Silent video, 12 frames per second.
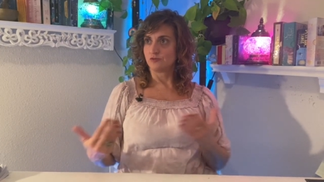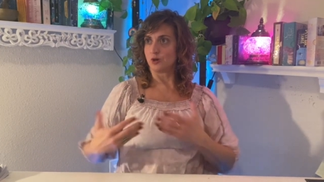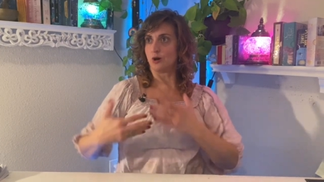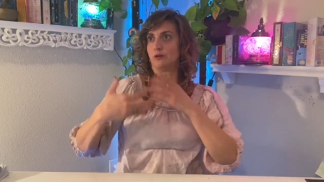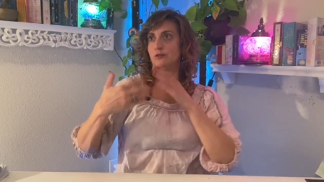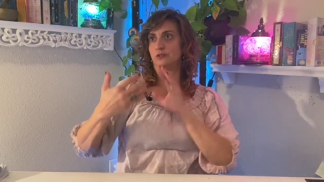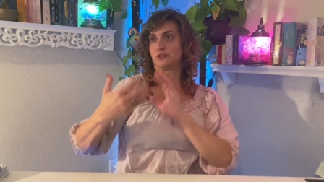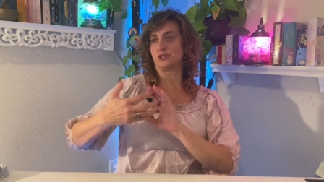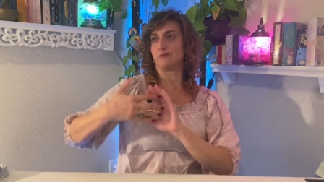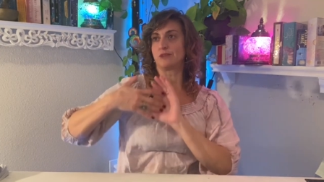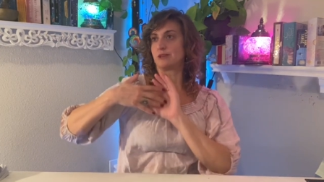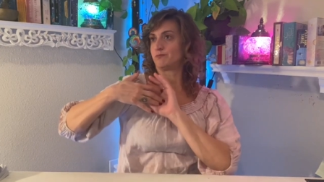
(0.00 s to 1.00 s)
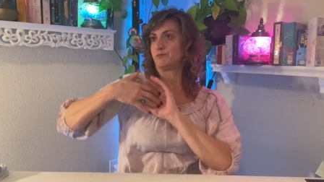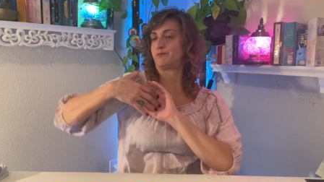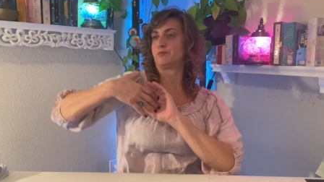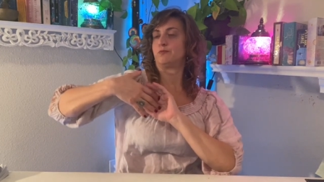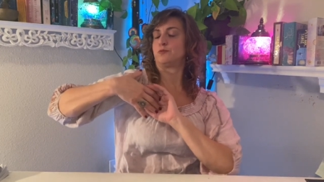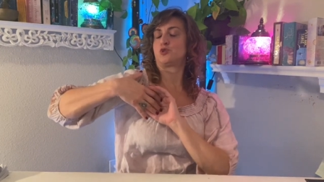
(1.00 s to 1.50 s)
oh, something
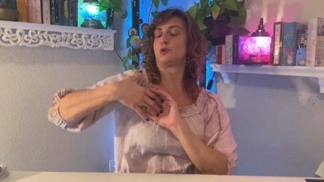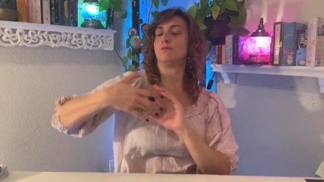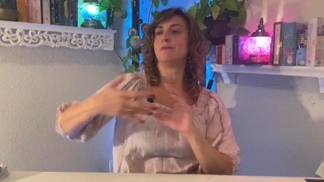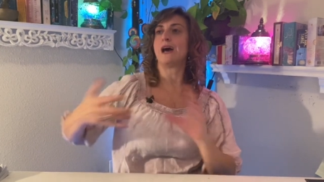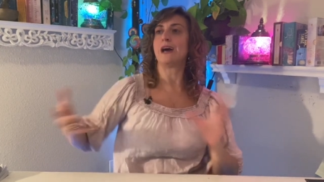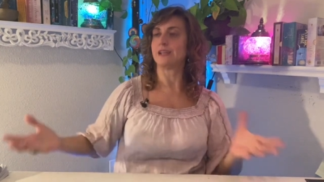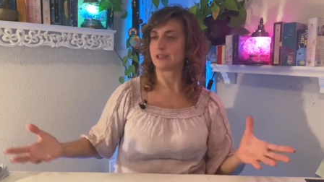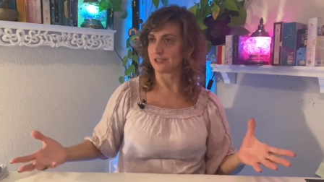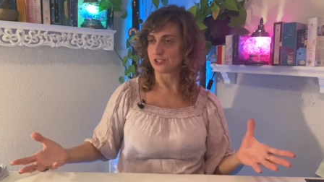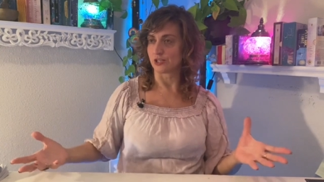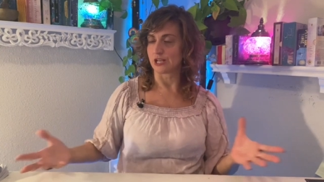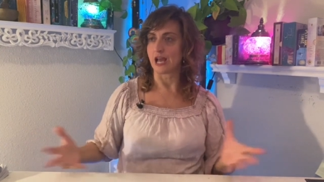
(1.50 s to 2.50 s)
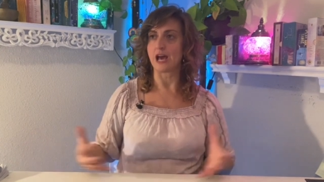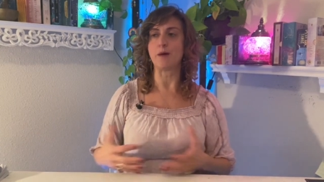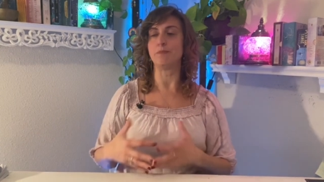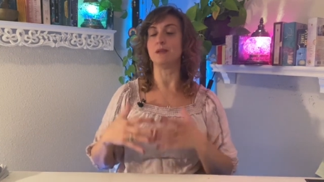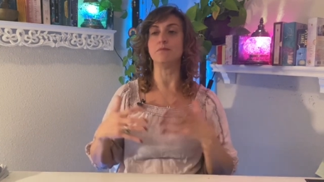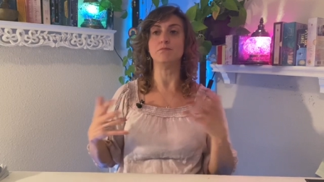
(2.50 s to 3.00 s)
traumatic that's going to
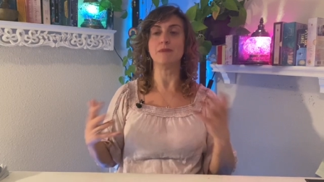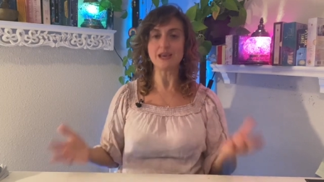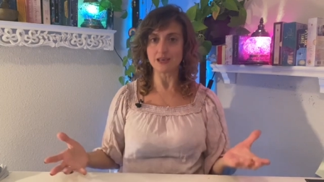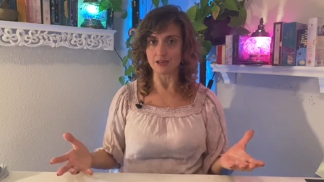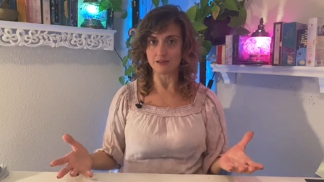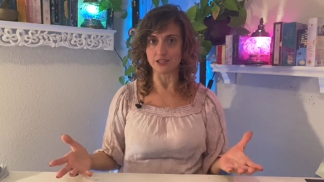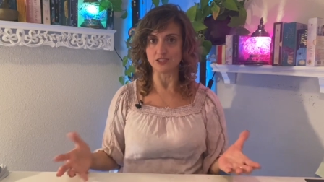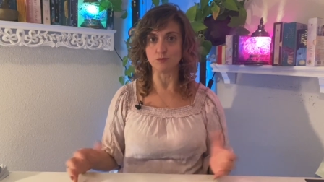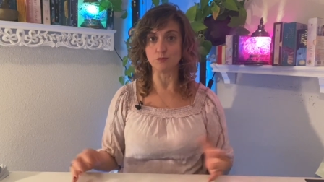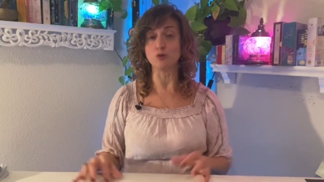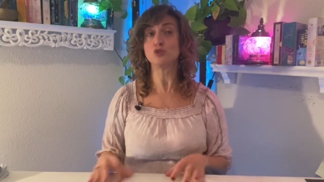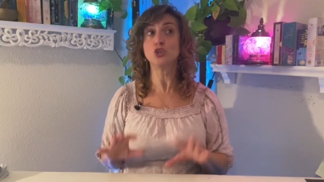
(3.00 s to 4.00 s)
happen and making things emotional.